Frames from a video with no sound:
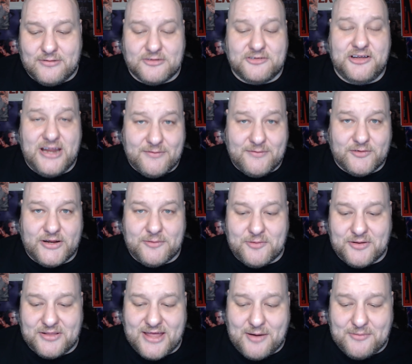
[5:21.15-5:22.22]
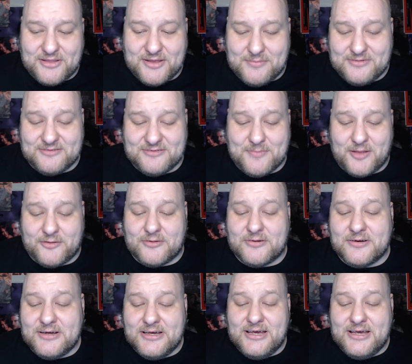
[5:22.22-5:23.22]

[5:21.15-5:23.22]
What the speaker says: or she never did with that with him, his mother.